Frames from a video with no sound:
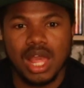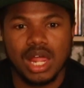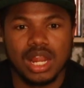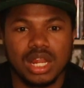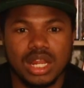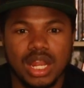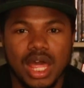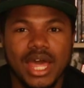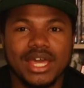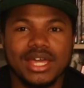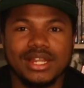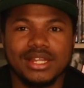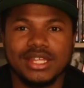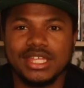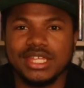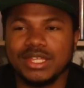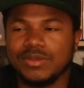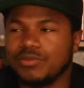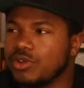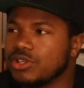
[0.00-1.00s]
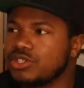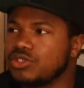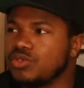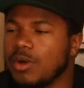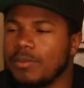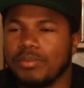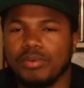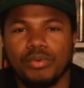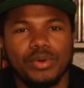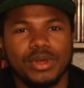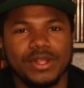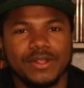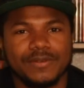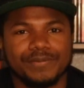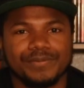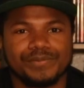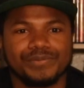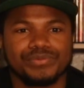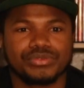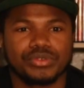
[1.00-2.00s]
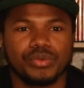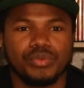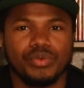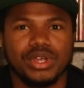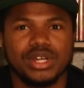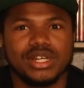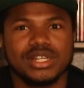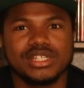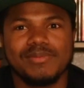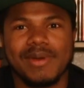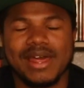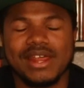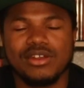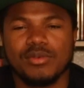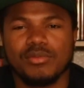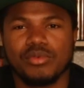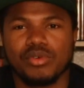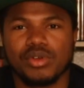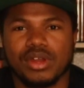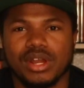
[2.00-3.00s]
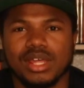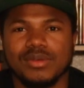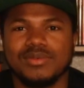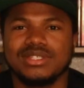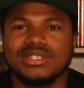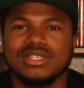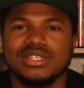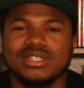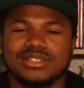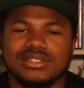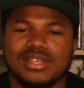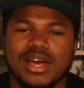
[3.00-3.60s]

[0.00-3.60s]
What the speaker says: Luckily, we're to a point where it doesn't matter no more. If you see